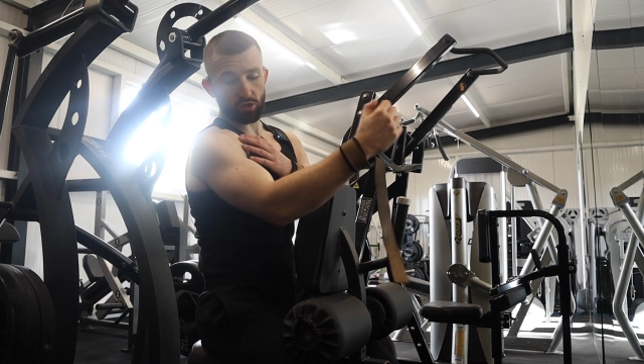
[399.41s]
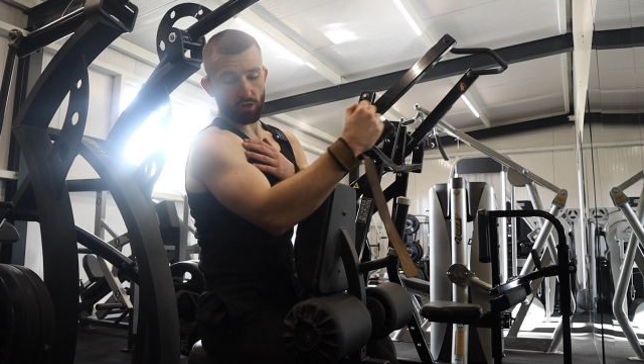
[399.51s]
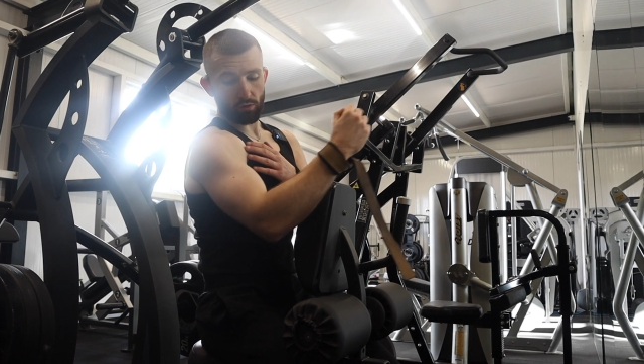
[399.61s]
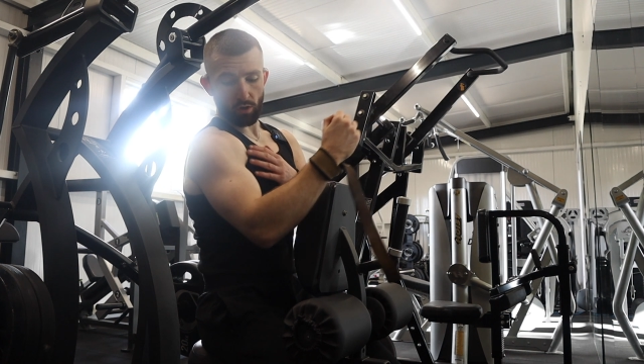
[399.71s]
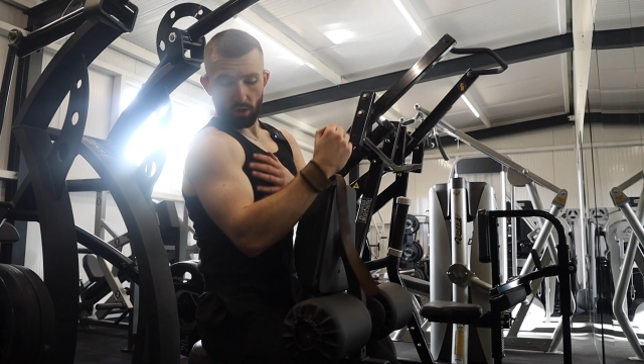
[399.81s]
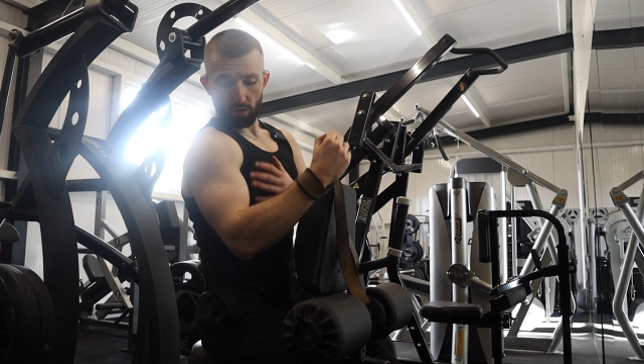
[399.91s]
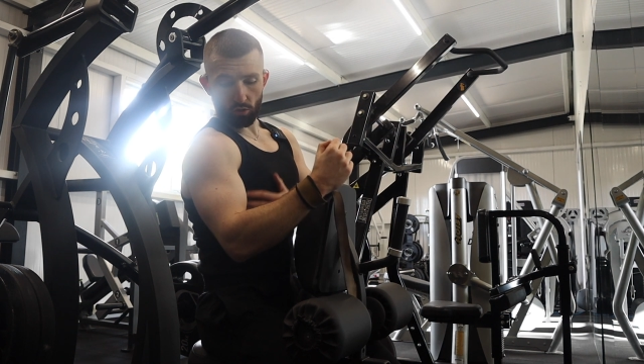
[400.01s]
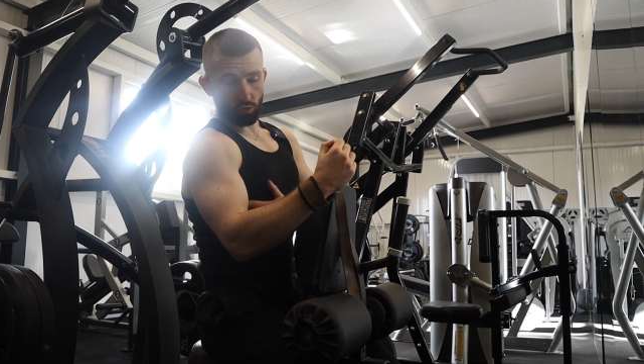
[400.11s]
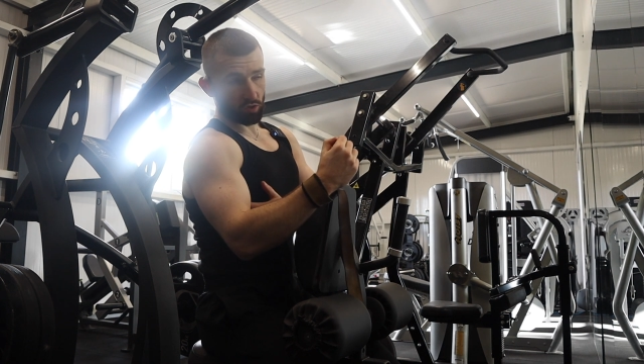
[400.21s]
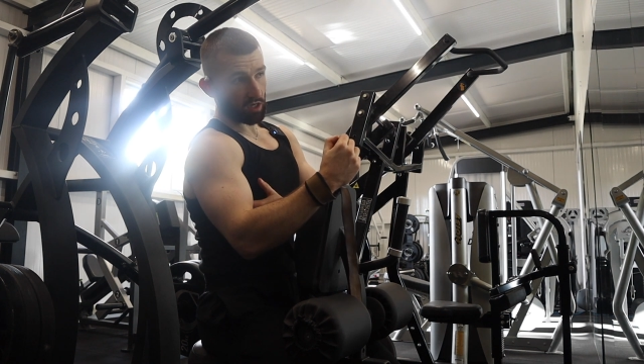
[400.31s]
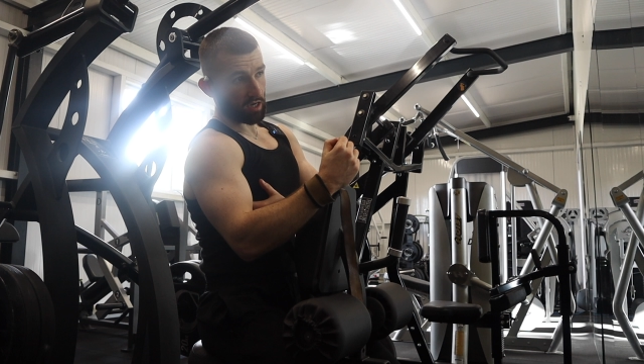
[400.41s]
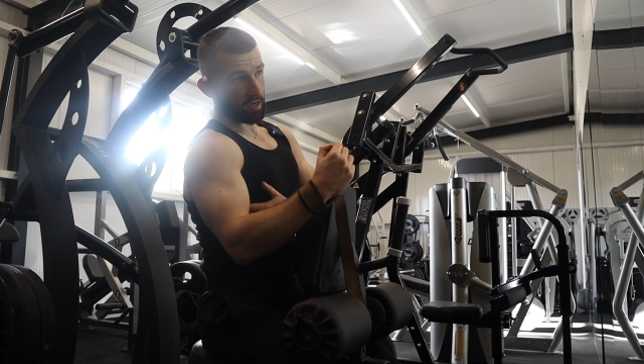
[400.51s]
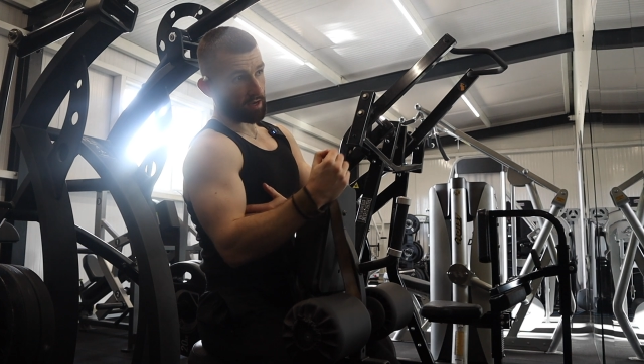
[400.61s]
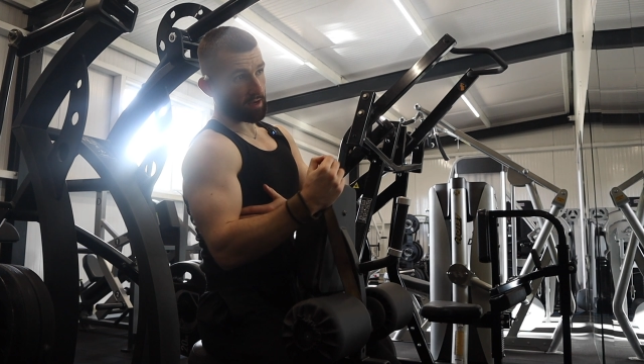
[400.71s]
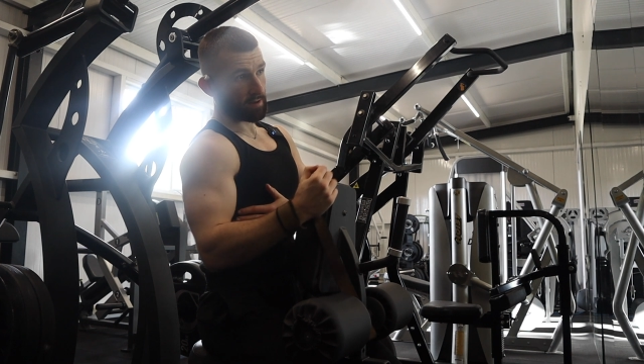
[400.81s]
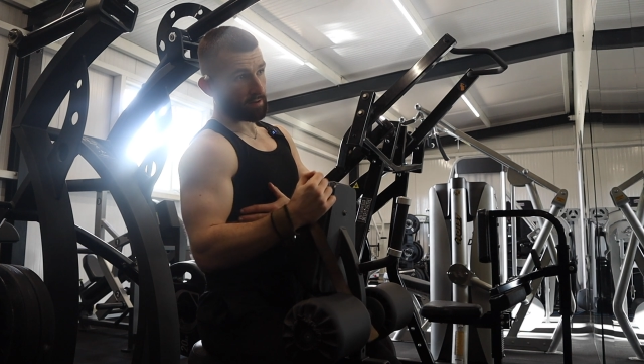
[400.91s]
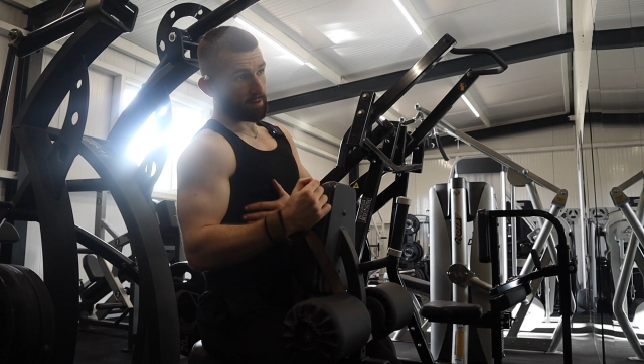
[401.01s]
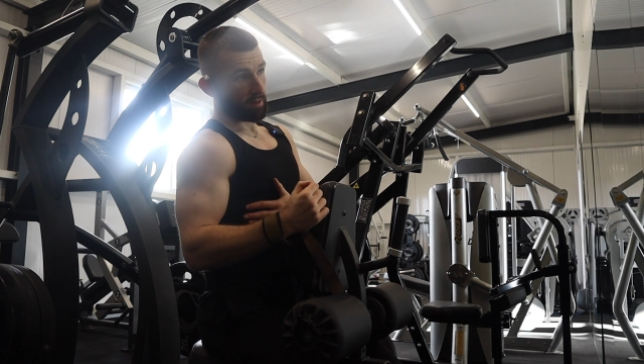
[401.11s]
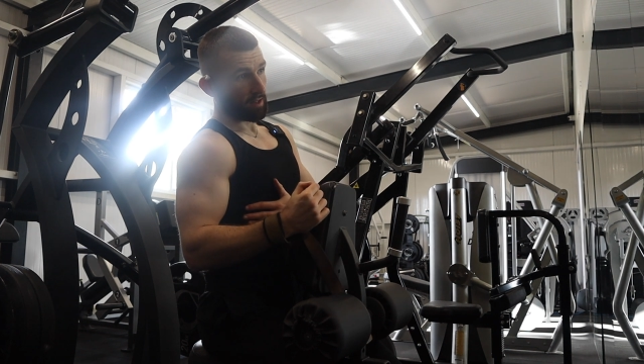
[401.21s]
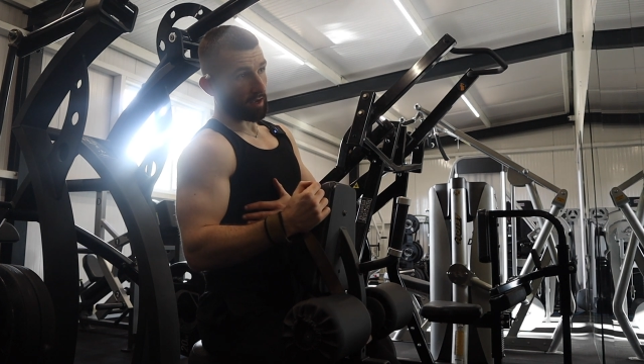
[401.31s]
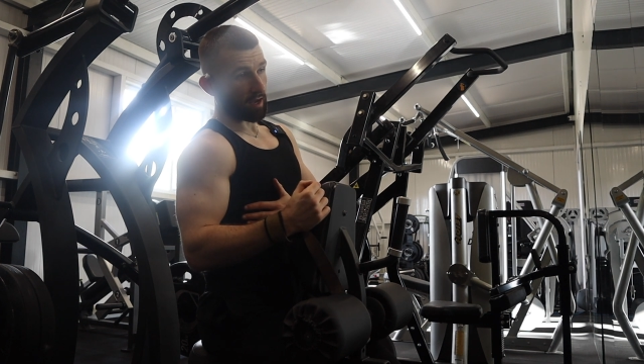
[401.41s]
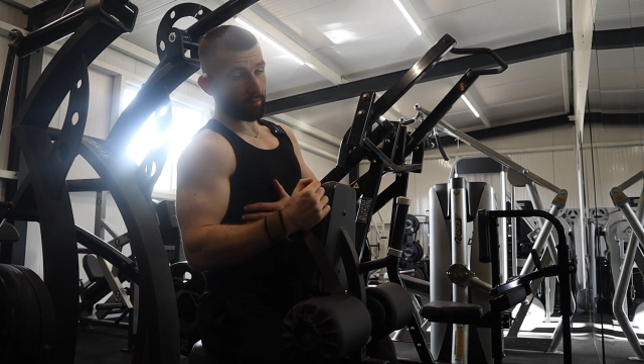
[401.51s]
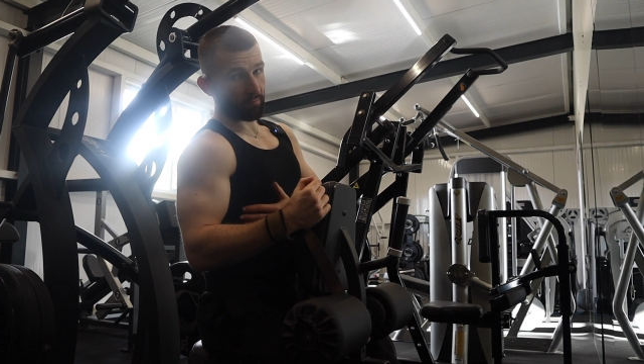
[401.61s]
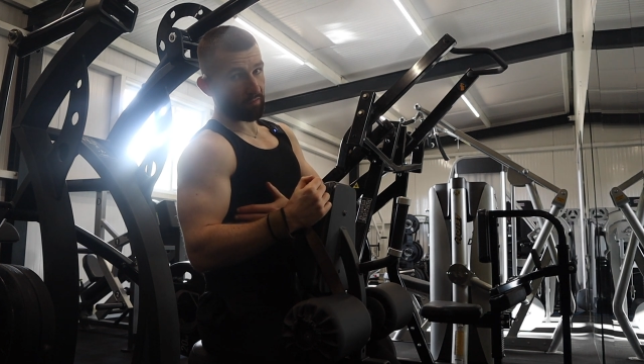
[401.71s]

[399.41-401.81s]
So you'll see, I'm